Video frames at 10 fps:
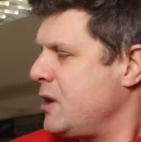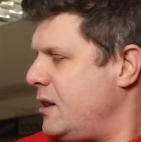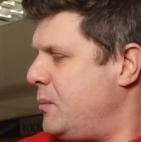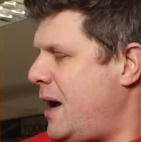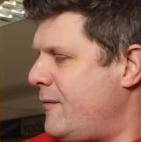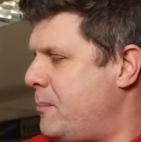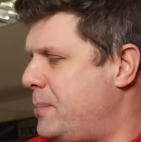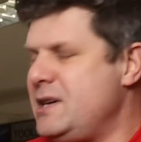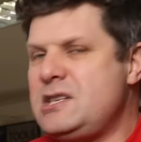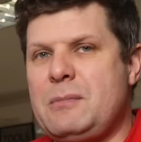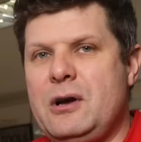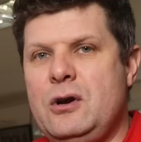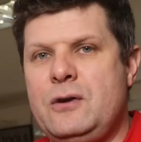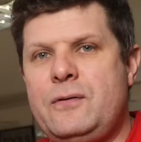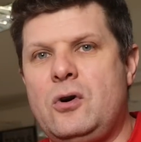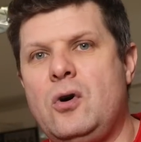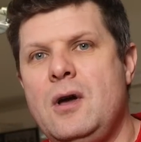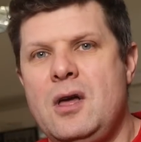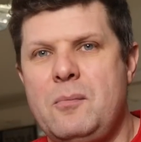And then we have a beast mode for